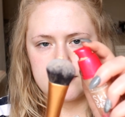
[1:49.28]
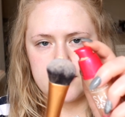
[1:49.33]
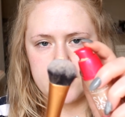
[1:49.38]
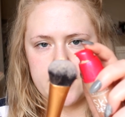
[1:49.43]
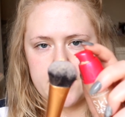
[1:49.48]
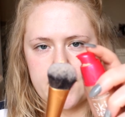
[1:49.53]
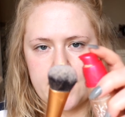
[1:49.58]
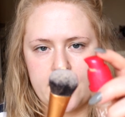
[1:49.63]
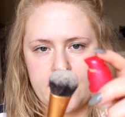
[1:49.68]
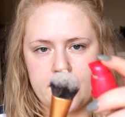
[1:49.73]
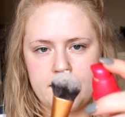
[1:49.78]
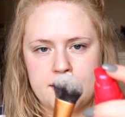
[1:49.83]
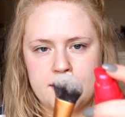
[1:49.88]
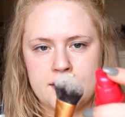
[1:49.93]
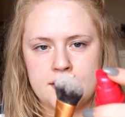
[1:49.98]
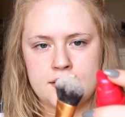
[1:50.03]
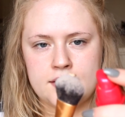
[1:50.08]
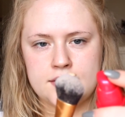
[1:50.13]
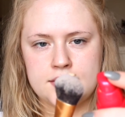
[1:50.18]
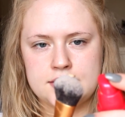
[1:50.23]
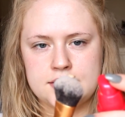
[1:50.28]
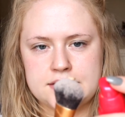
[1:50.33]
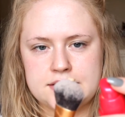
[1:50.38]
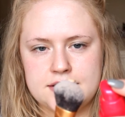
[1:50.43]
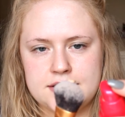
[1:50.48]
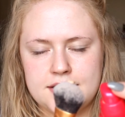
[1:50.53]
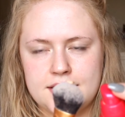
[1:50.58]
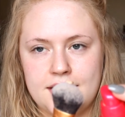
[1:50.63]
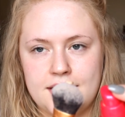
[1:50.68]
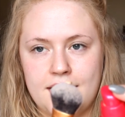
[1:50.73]
Okay.
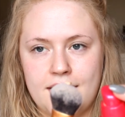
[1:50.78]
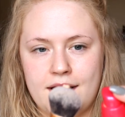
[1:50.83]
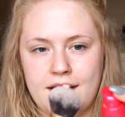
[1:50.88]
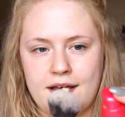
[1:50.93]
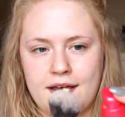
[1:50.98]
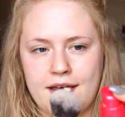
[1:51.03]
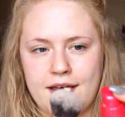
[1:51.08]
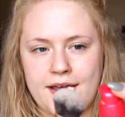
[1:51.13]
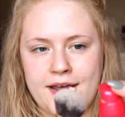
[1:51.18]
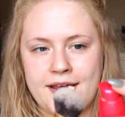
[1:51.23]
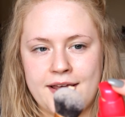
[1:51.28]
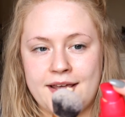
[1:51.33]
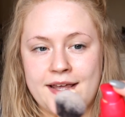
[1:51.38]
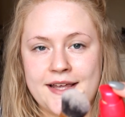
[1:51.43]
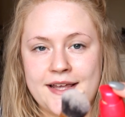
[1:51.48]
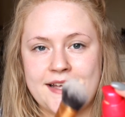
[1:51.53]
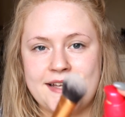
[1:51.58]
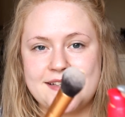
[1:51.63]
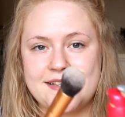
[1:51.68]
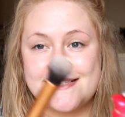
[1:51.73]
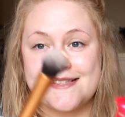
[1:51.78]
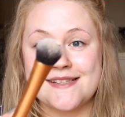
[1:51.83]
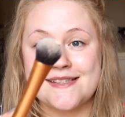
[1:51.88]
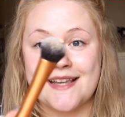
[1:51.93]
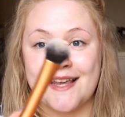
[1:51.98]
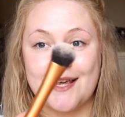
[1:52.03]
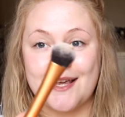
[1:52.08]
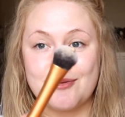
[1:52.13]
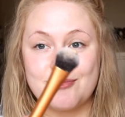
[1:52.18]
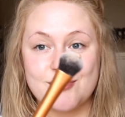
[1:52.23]
It
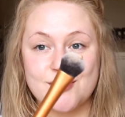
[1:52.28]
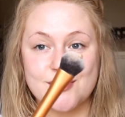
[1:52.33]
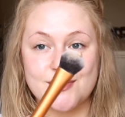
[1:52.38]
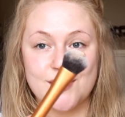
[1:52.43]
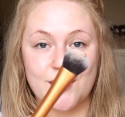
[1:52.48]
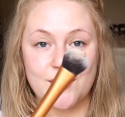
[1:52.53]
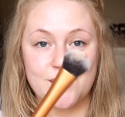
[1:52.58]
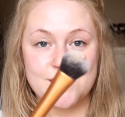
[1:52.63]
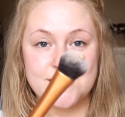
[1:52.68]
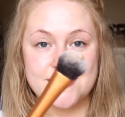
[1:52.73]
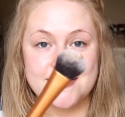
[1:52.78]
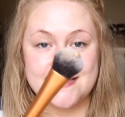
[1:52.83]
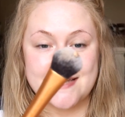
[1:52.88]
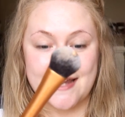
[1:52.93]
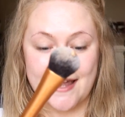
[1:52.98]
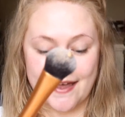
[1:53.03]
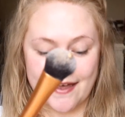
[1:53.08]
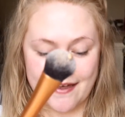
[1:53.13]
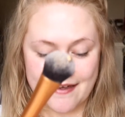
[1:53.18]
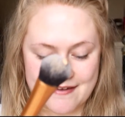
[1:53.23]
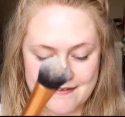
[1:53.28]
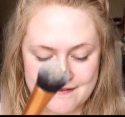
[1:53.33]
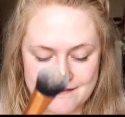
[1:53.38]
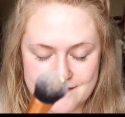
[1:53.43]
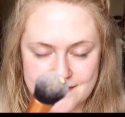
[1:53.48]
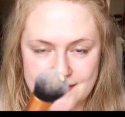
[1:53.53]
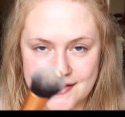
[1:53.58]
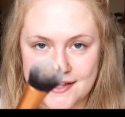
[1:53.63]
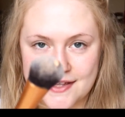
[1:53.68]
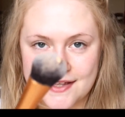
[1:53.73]
seems so stiff.
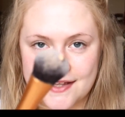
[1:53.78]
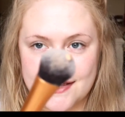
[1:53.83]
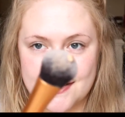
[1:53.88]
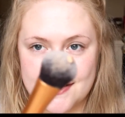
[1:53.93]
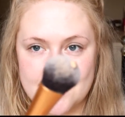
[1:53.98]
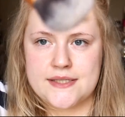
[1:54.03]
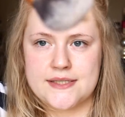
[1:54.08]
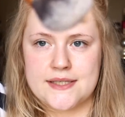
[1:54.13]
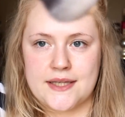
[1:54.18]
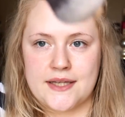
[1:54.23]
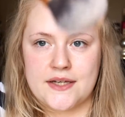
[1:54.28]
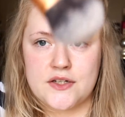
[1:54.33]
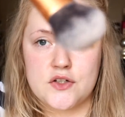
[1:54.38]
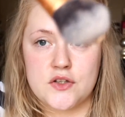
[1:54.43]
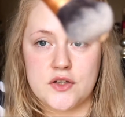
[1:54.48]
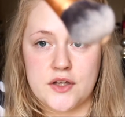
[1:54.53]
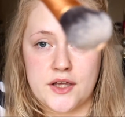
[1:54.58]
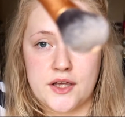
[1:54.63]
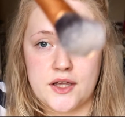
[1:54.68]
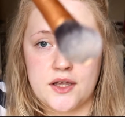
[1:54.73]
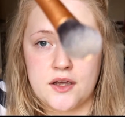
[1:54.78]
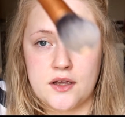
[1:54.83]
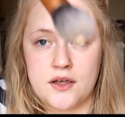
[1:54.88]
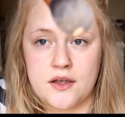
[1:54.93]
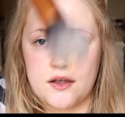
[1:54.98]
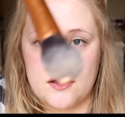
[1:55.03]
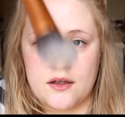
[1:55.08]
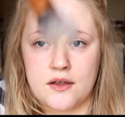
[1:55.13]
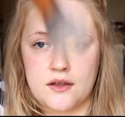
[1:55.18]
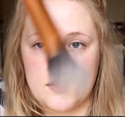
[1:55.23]
It's literally
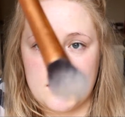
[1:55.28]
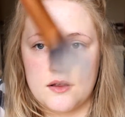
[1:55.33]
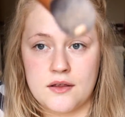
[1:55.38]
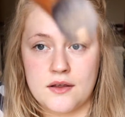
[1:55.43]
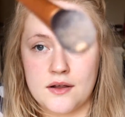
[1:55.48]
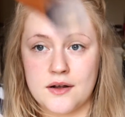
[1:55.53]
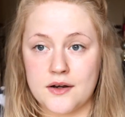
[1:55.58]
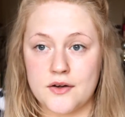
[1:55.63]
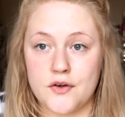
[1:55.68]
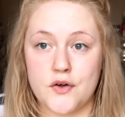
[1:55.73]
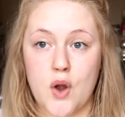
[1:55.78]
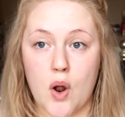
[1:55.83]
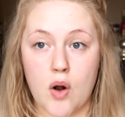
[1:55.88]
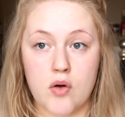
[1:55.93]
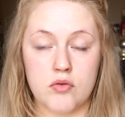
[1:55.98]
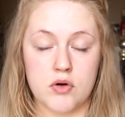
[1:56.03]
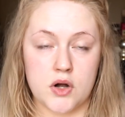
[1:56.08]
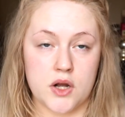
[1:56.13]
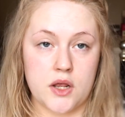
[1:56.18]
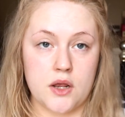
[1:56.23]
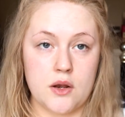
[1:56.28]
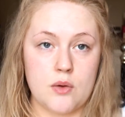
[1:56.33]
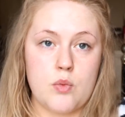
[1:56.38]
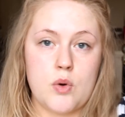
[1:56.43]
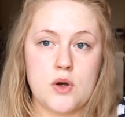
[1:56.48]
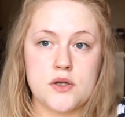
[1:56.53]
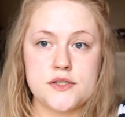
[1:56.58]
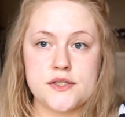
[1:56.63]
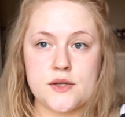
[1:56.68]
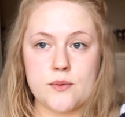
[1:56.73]
not runny
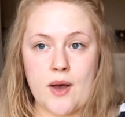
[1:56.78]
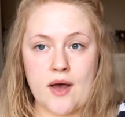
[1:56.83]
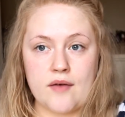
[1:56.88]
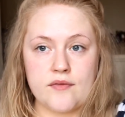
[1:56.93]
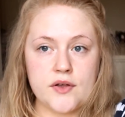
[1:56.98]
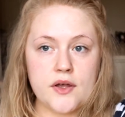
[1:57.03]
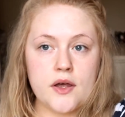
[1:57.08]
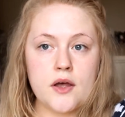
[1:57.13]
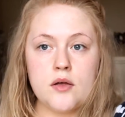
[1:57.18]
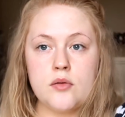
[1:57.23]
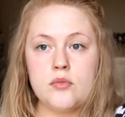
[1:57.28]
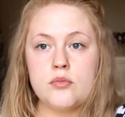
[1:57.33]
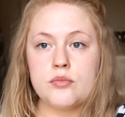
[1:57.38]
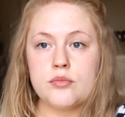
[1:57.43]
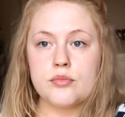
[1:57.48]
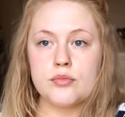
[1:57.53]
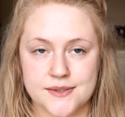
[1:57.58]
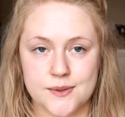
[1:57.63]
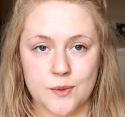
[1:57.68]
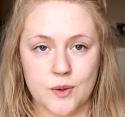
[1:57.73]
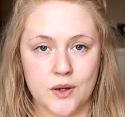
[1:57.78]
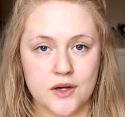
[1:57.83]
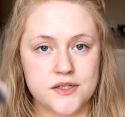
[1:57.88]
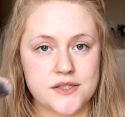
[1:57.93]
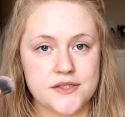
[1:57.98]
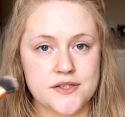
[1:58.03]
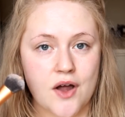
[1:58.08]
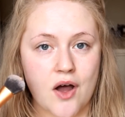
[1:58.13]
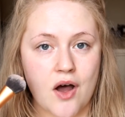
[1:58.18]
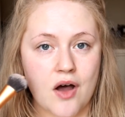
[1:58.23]
whatsoever. So I'm going to
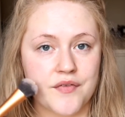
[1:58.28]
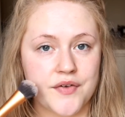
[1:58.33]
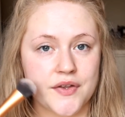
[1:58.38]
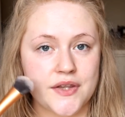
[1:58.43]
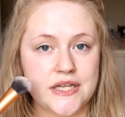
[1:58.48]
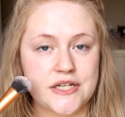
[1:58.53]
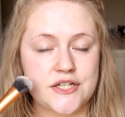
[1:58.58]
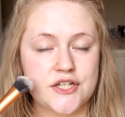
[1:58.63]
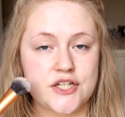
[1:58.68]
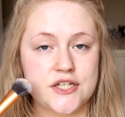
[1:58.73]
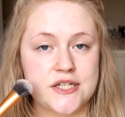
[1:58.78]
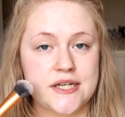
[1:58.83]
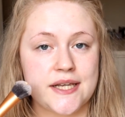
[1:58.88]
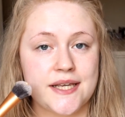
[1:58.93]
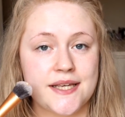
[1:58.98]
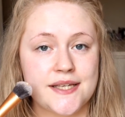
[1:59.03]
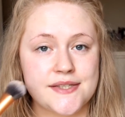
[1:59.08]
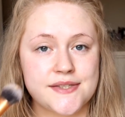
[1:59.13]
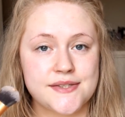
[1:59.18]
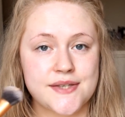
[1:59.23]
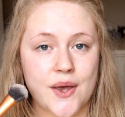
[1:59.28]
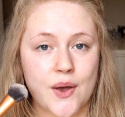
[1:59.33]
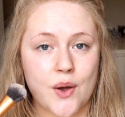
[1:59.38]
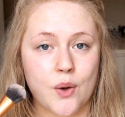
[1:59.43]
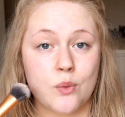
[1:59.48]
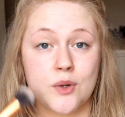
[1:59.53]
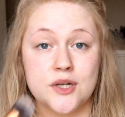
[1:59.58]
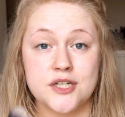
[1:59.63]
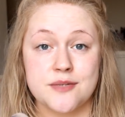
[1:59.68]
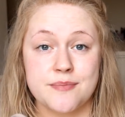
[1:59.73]
start off on this cheek, so
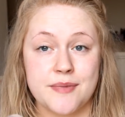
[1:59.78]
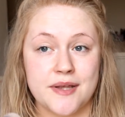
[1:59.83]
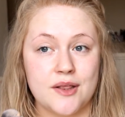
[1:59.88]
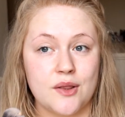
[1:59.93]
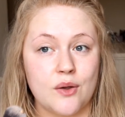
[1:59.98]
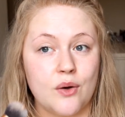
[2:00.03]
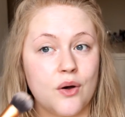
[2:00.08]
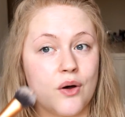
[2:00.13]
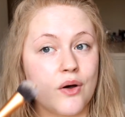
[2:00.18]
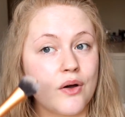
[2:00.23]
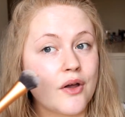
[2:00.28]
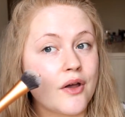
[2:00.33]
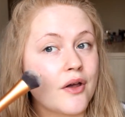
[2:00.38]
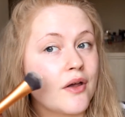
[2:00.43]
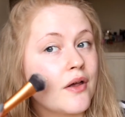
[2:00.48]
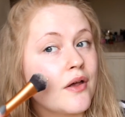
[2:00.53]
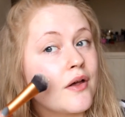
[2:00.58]
wish me luck.